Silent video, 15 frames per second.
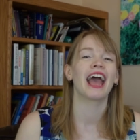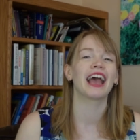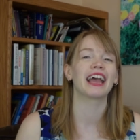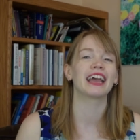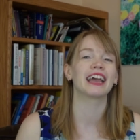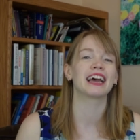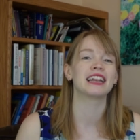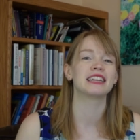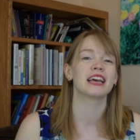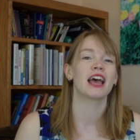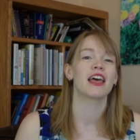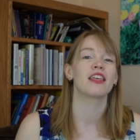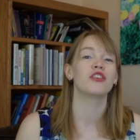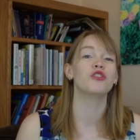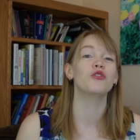and
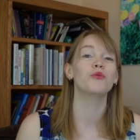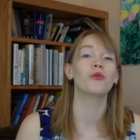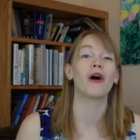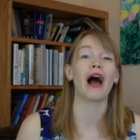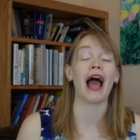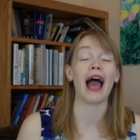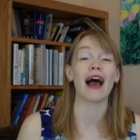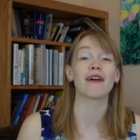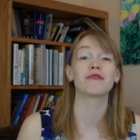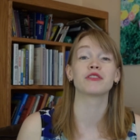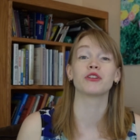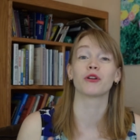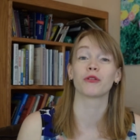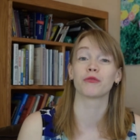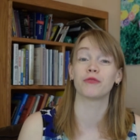you will have
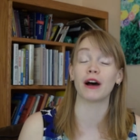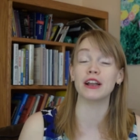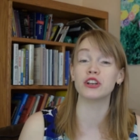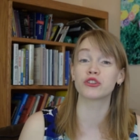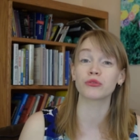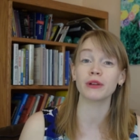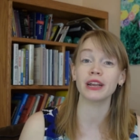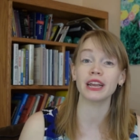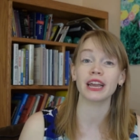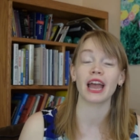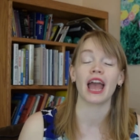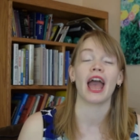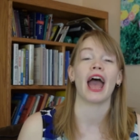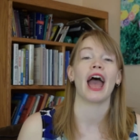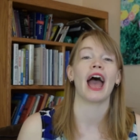your fun drink
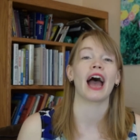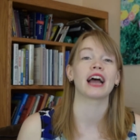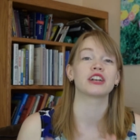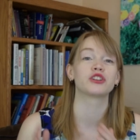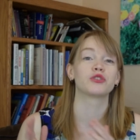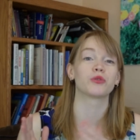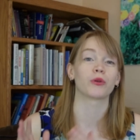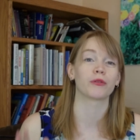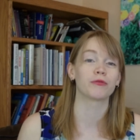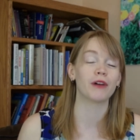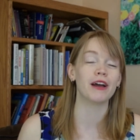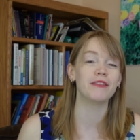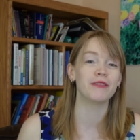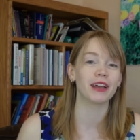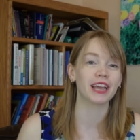at your
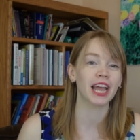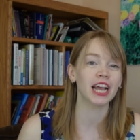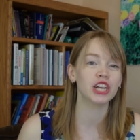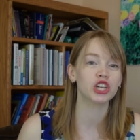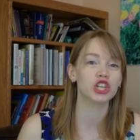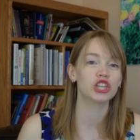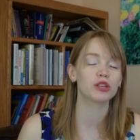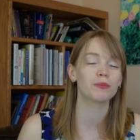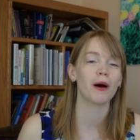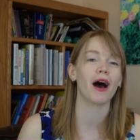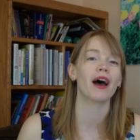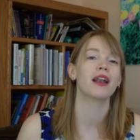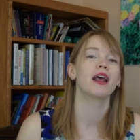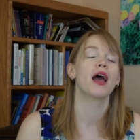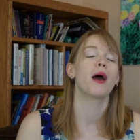fun vacation
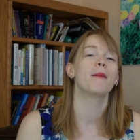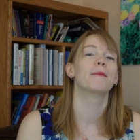spot,